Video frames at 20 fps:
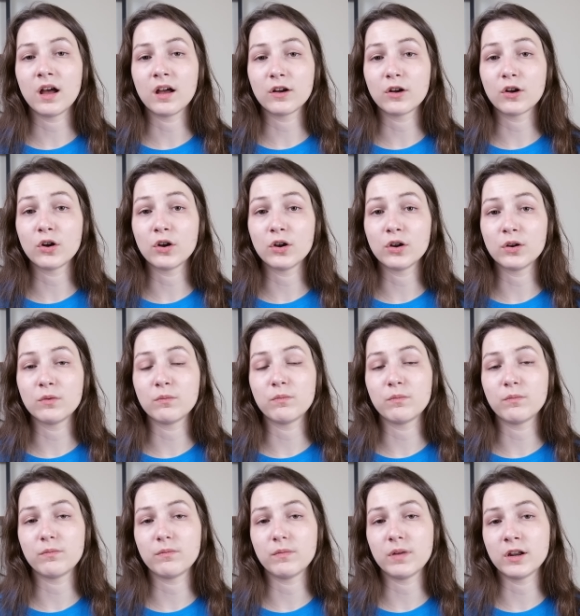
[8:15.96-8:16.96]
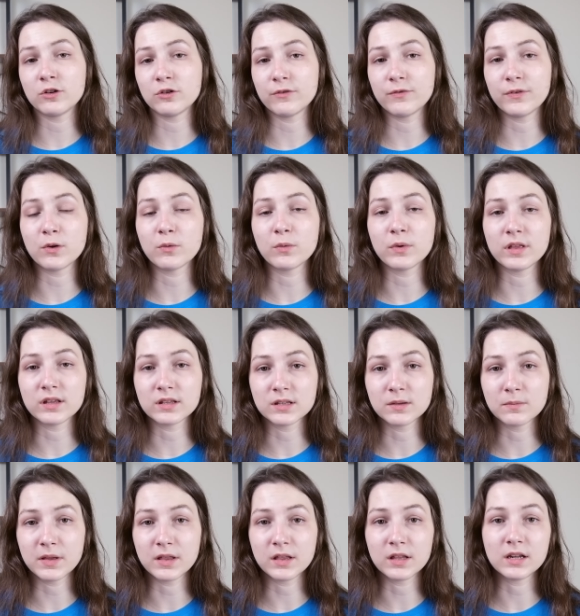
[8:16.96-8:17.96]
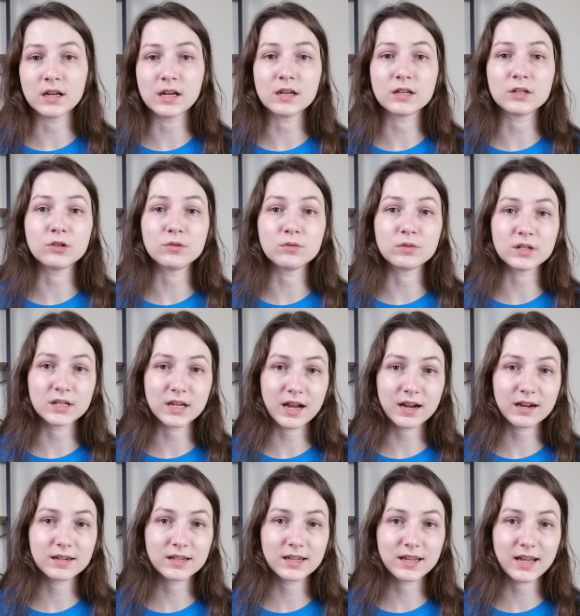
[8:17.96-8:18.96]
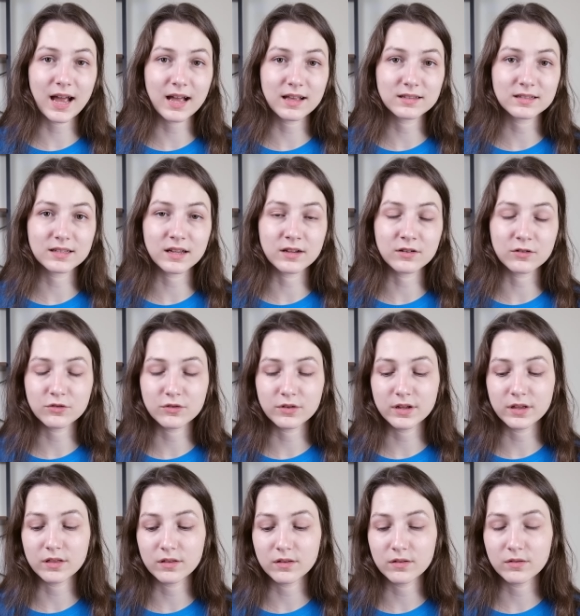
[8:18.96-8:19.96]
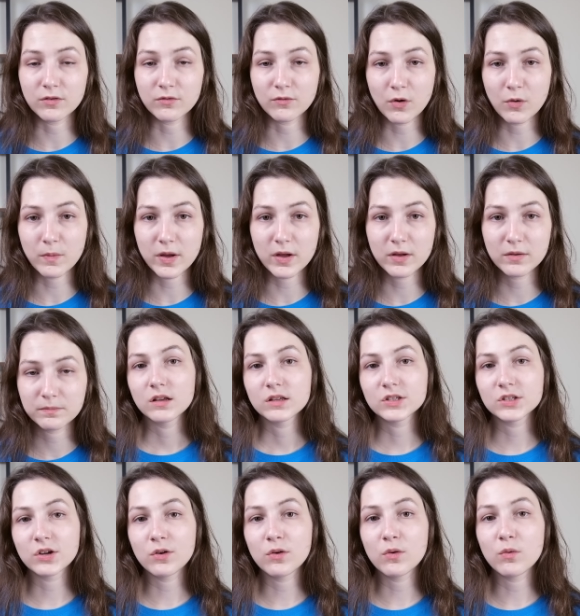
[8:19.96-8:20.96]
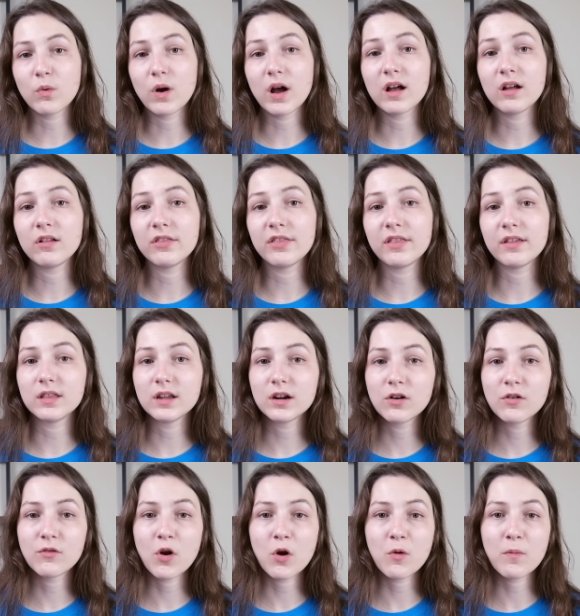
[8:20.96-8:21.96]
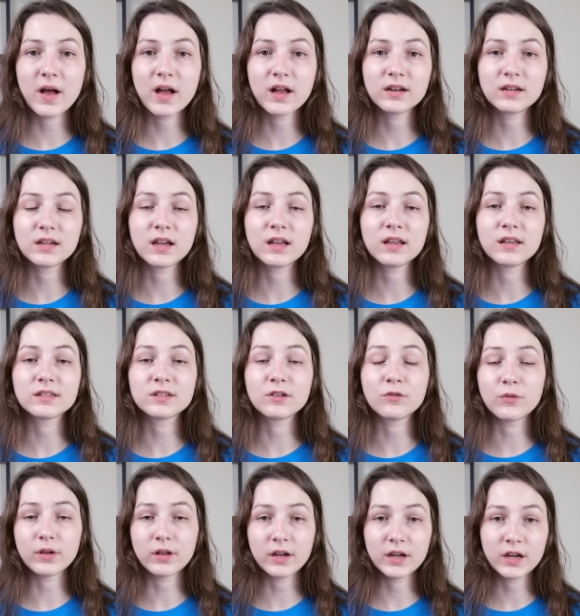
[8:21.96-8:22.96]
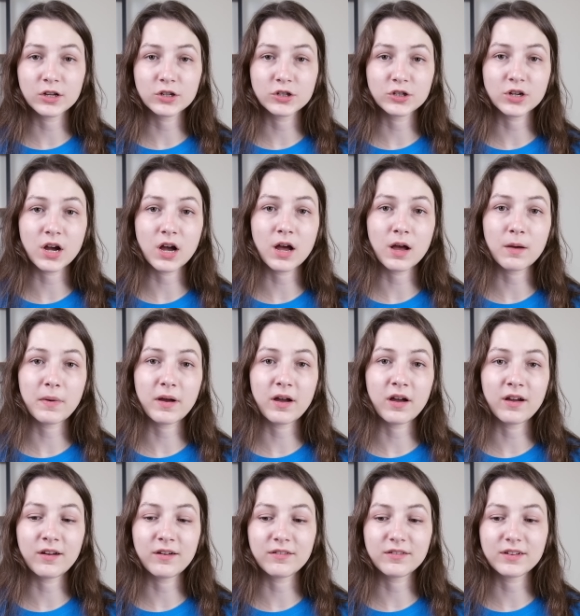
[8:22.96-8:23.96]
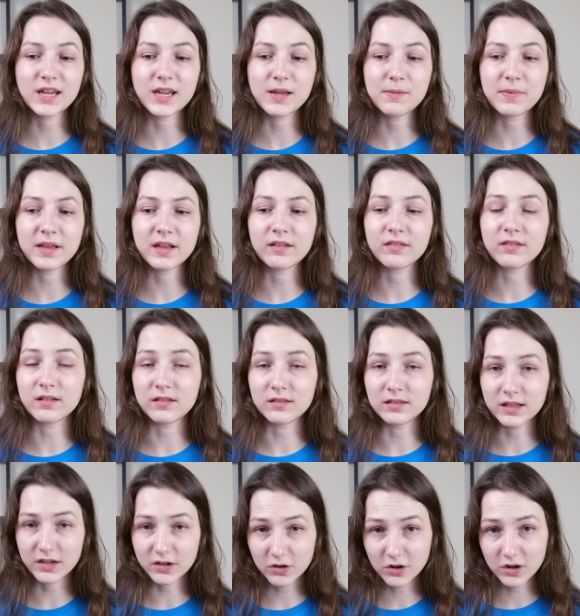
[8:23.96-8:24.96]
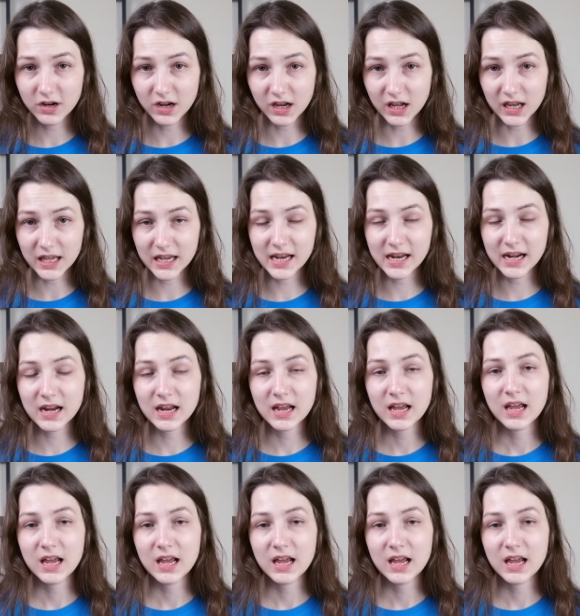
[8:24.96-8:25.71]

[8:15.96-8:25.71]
could interfere with its ability to detect cats entering the robot. So while the litter robot does a really good job of keeping the litter clean,